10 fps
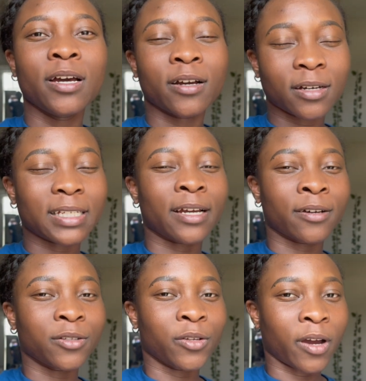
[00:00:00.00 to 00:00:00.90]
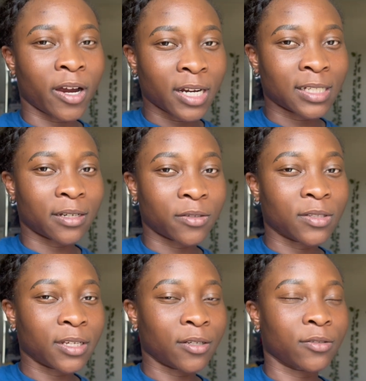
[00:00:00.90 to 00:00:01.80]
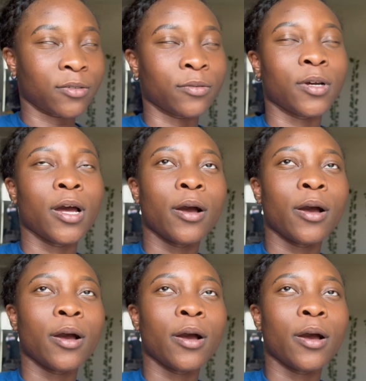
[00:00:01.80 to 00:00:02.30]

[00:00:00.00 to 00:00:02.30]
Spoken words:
because I got new hires I need to tend to.